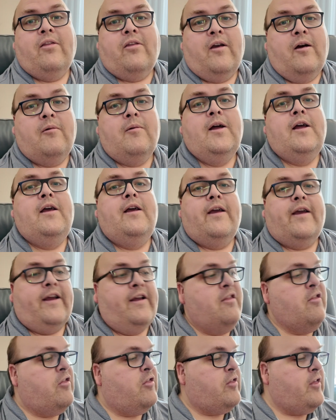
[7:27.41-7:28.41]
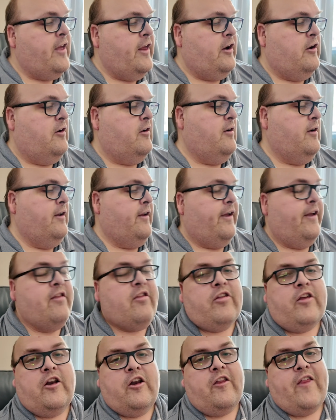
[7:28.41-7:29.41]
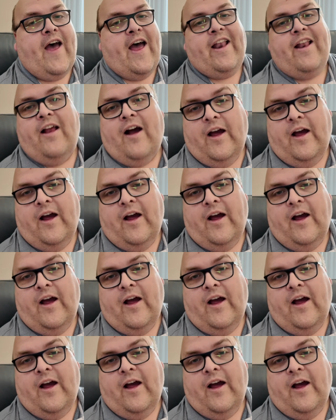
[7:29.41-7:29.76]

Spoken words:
So consider that.